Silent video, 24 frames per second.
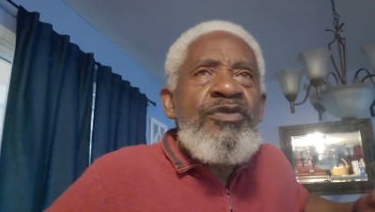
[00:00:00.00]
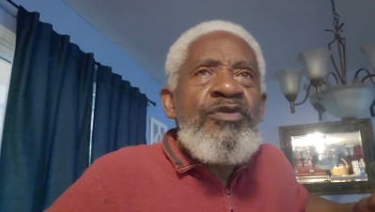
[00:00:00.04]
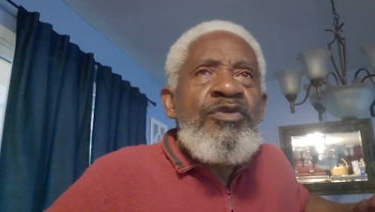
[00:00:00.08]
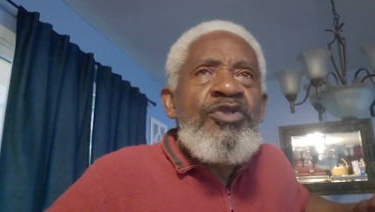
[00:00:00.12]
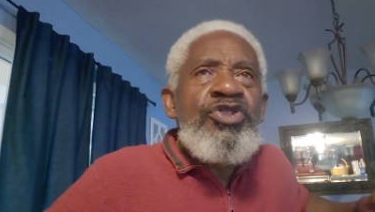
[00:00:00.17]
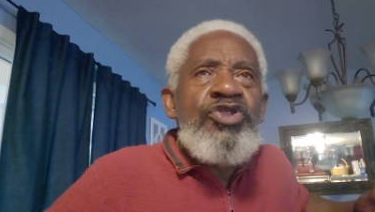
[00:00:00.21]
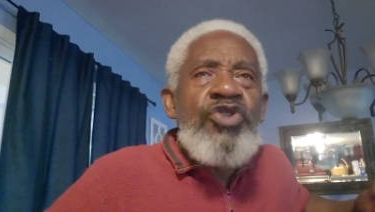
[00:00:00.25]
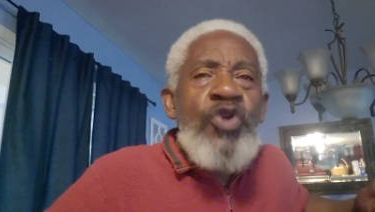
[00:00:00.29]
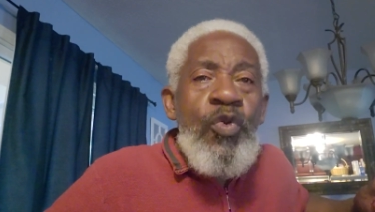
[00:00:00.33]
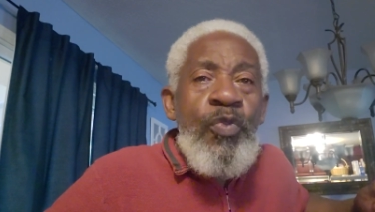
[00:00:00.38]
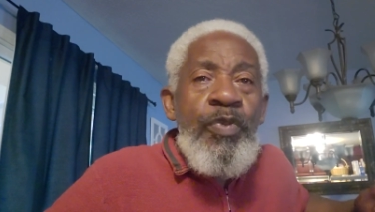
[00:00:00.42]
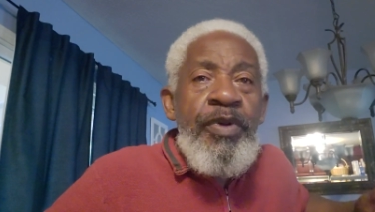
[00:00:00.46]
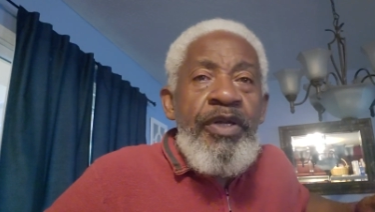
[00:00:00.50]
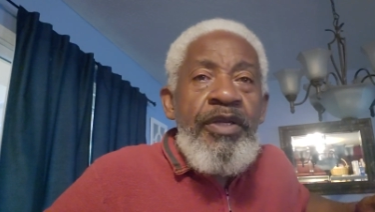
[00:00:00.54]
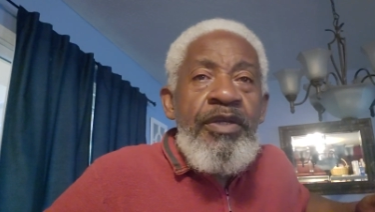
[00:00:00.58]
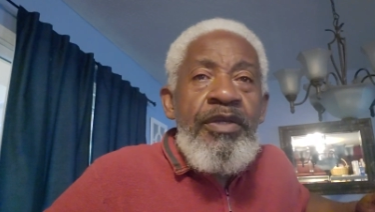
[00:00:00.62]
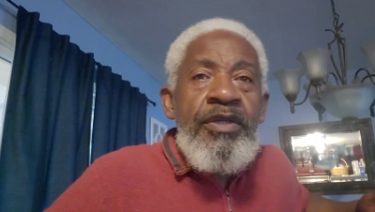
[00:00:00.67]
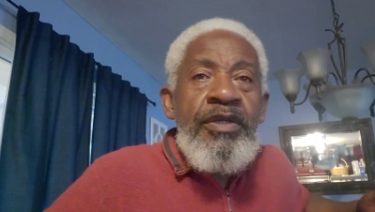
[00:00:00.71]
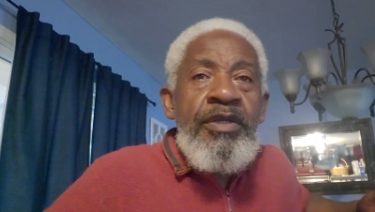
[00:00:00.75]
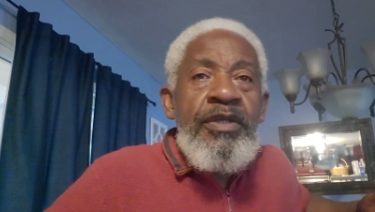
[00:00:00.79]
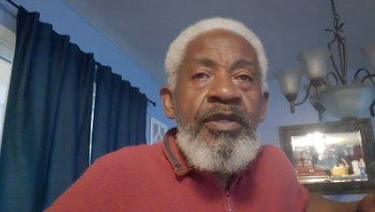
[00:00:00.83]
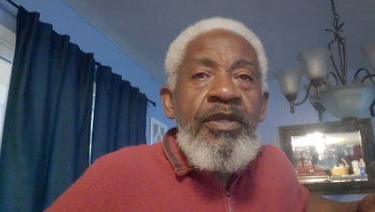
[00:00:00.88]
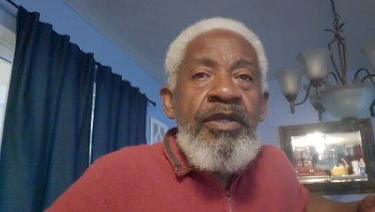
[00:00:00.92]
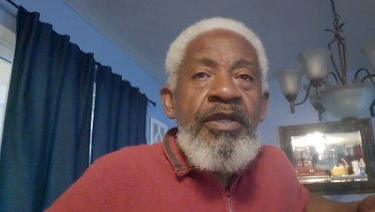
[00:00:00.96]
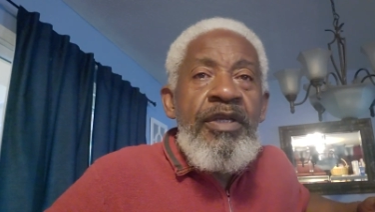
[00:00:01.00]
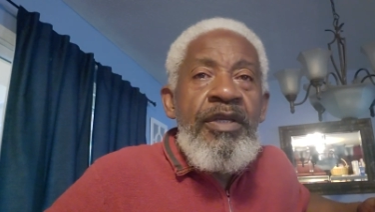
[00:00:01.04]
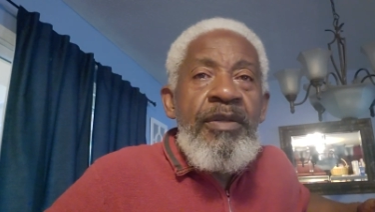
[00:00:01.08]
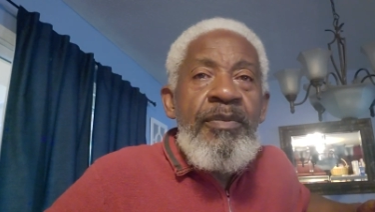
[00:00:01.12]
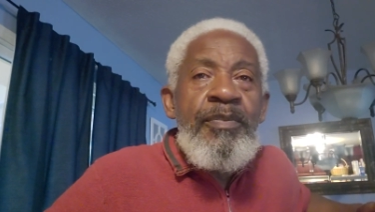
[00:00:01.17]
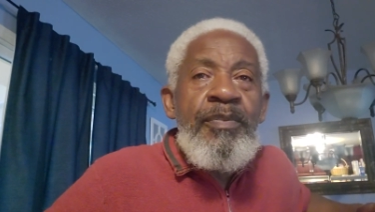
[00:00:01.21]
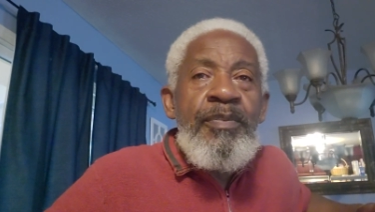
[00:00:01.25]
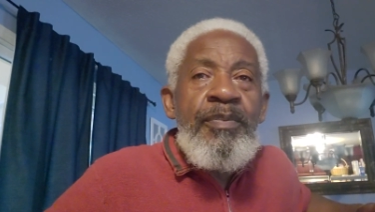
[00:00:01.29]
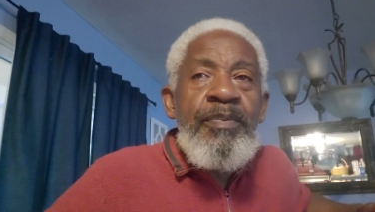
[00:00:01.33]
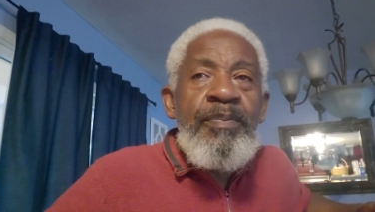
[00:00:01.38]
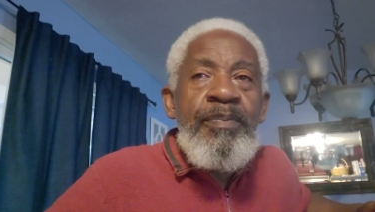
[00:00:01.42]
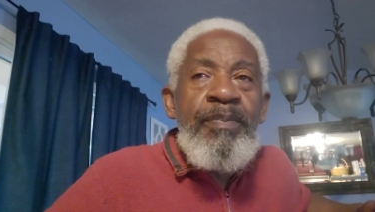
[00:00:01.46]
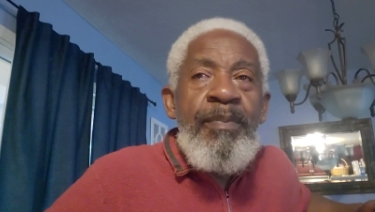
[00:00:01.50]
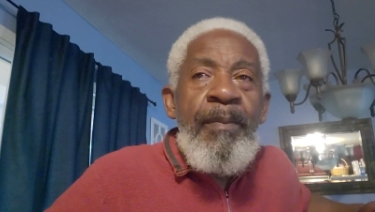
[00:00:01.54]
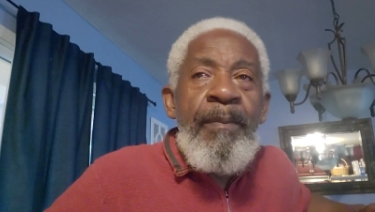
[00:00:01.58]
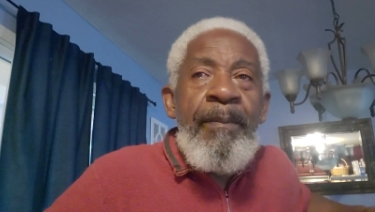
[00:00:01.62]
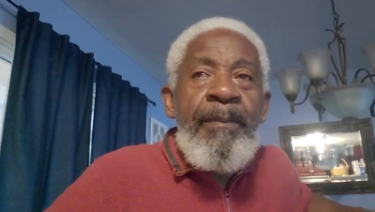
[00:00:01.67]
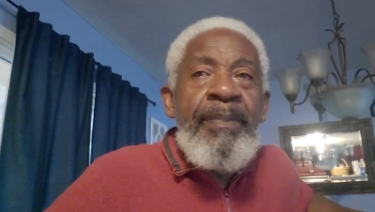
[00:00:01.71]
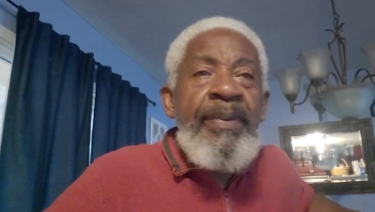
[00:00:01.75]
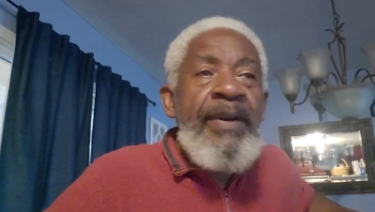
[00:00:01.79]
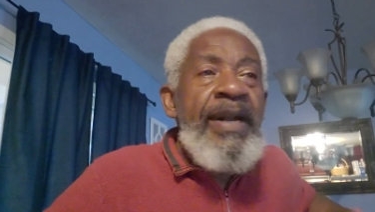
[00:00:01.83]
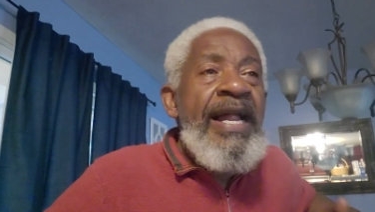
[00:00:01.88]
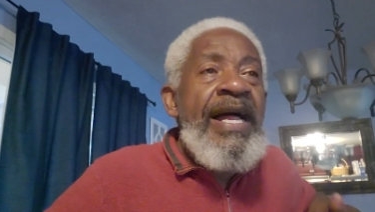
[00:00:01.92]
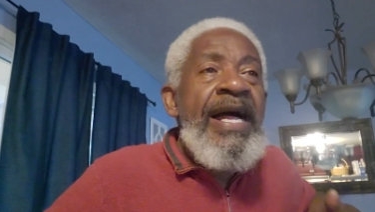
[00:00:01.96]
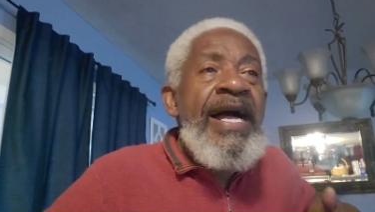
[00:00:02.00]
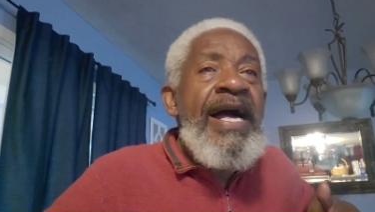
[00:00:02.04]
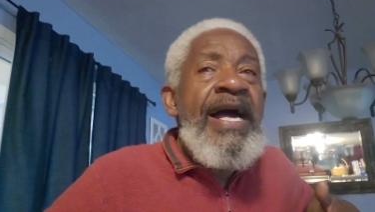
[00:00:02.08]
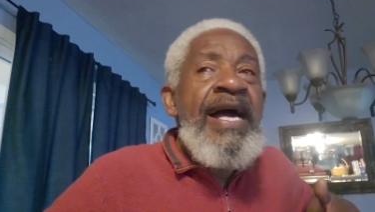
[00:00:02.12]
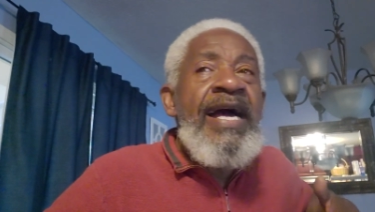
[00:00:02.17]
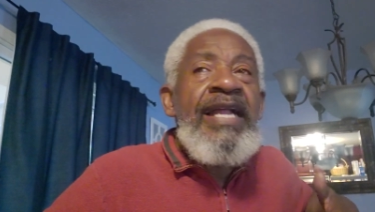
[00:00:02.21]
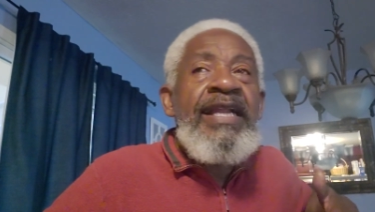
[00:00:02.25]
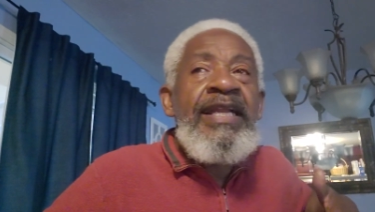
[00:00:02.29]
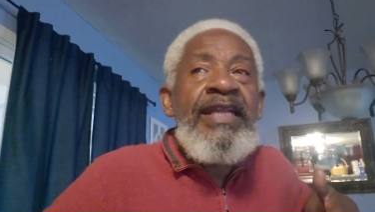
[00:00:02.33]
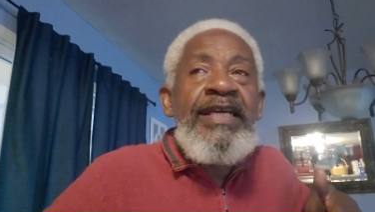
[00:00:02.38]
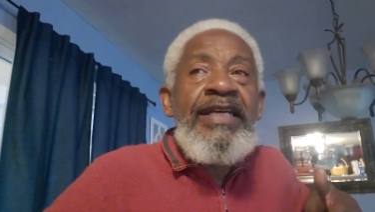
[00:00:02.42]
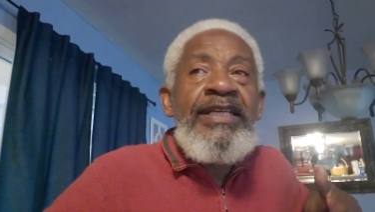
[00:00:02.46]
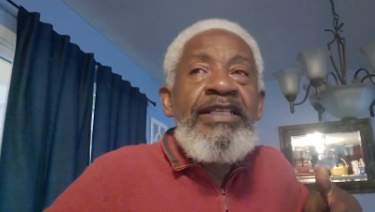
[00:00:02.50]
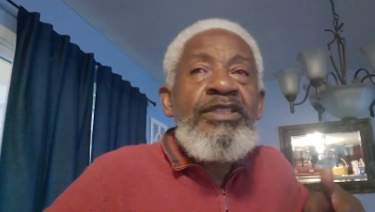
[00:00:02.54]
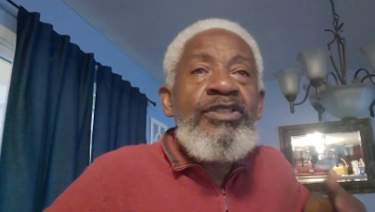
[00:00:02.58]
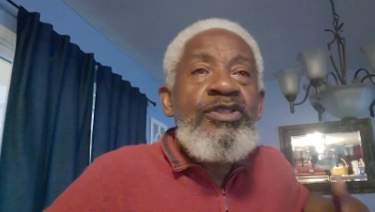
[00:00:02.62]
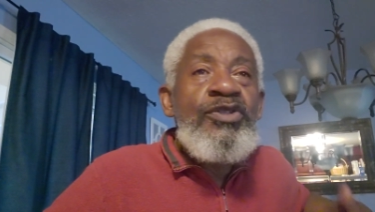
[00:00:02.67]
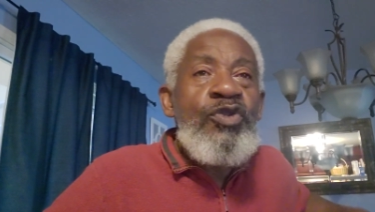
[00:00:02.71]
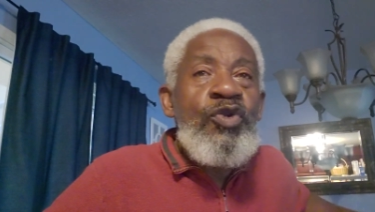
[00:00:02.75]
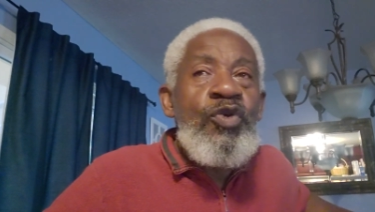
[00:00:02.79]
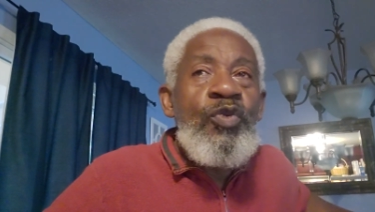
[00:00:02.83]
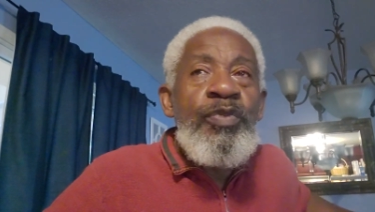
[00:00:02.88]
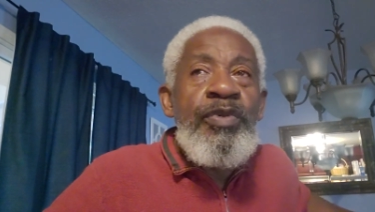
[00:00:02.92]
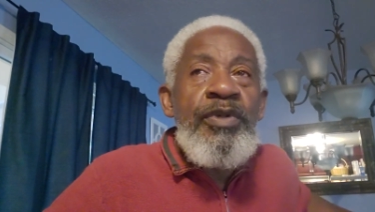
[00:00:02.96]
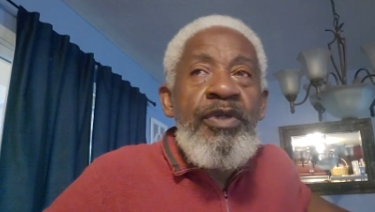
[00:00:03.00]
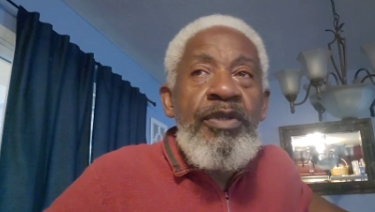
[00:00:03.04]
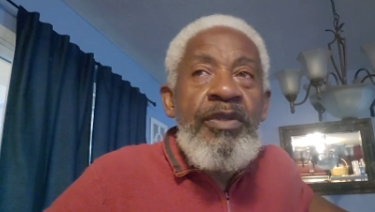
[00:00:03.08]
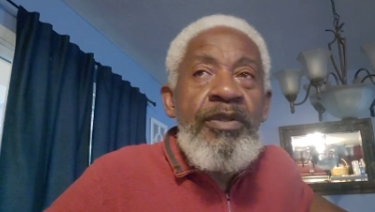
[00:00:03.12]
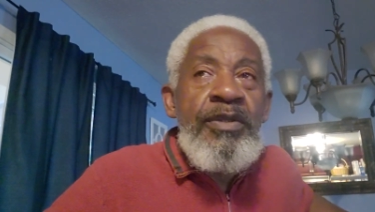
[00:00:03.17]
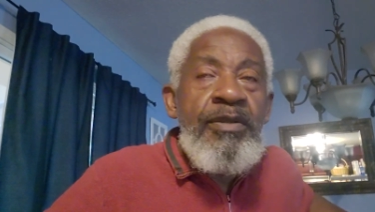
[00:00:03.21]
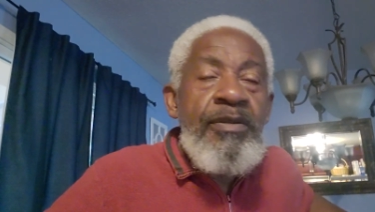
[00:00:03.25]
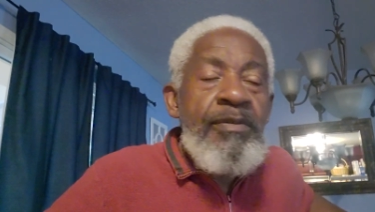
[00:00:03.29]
stupid, blindly stupid.